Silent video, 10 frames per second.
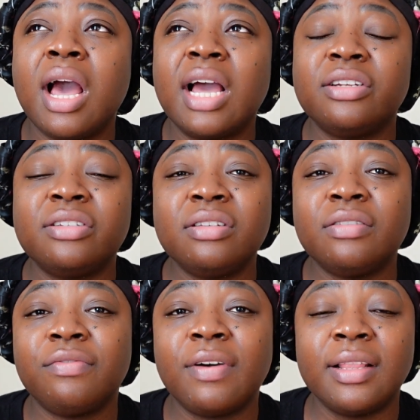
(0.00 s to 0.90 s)
I just need to
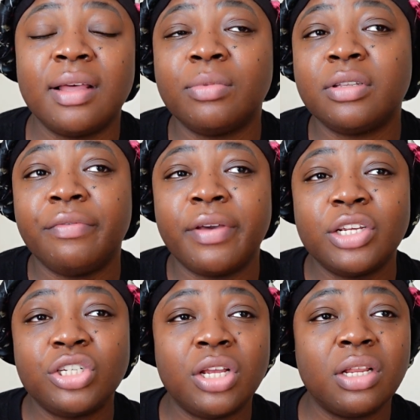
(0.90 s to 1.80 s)
find that
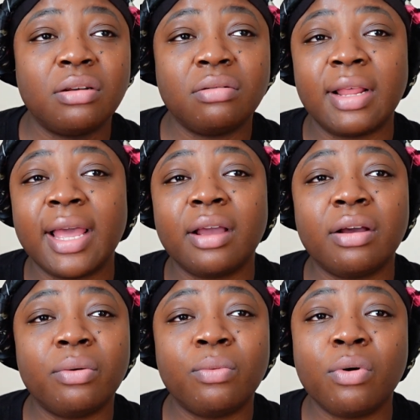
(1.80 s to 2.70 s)
motivation, like
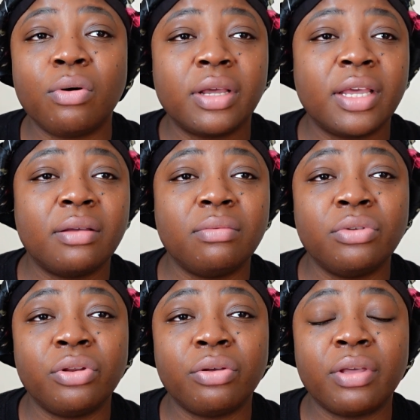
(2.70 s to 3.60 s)
what,
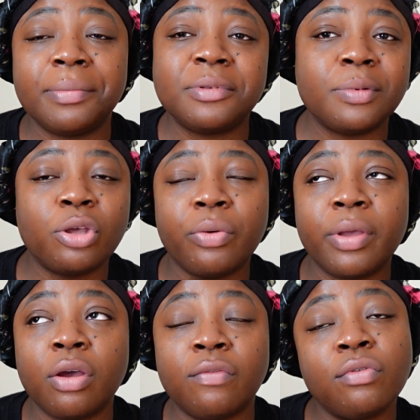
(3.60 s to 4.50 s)
you know, keeps me
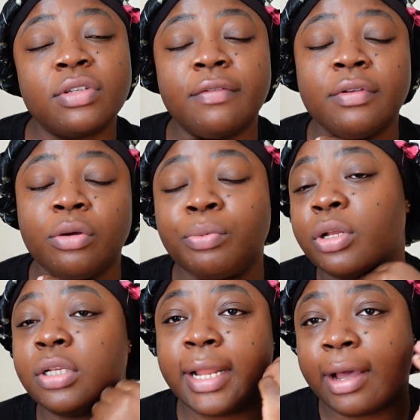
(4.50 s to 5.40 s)
going. Of course I've been
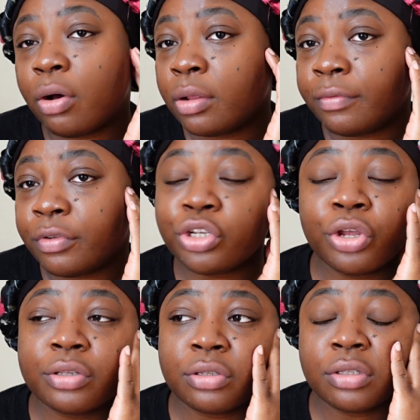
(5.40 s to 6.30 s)
uploading like other
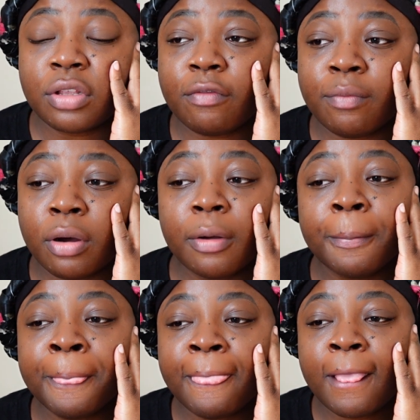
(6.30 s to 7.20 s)
videos and stuff, but
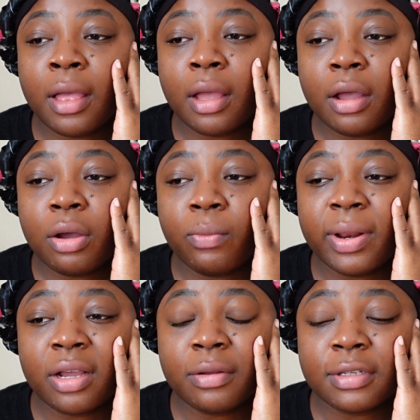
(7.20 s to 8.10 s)
when
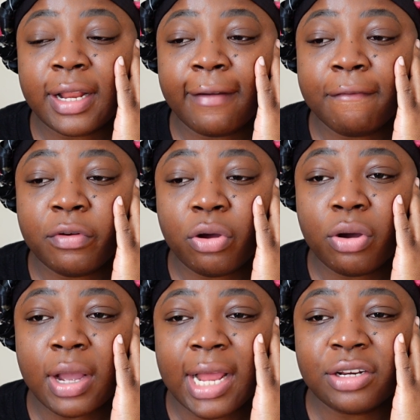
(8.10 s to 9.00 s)
it comes to like
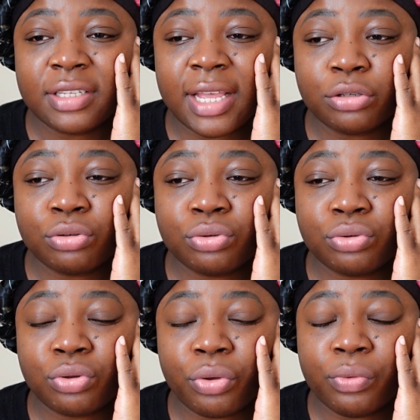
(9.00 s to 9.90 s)
vlog, I just get
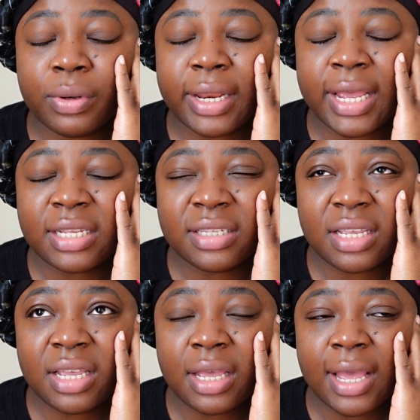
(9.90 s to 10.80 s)
so
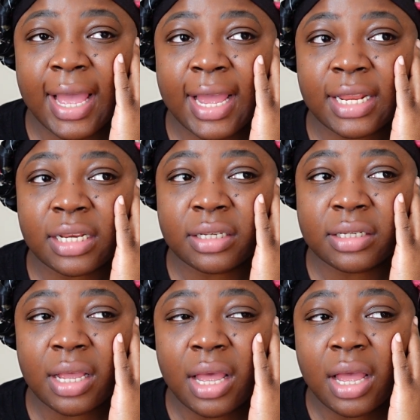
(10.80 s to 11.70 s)
lazy. And
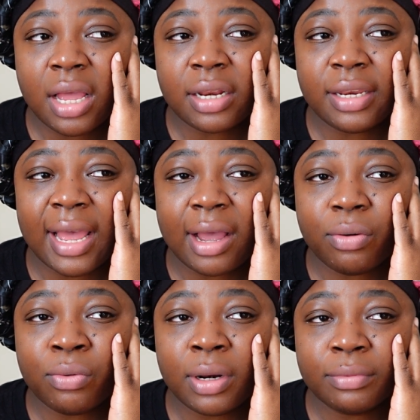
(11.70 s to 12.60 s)

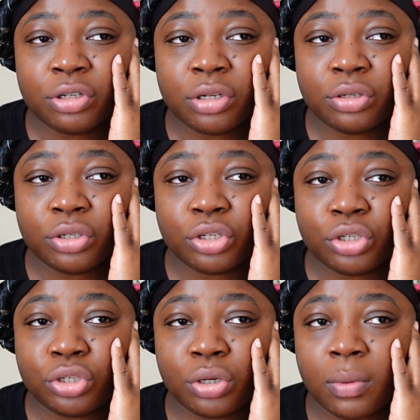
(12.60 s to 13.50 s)
now all I'm trying to do is just
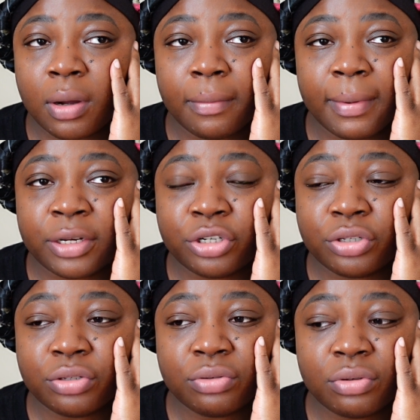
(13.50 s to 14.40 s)
show up and
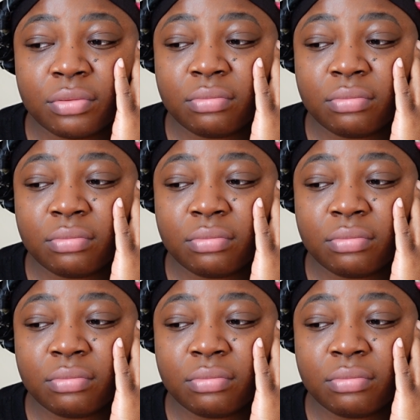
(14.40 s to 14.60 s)
just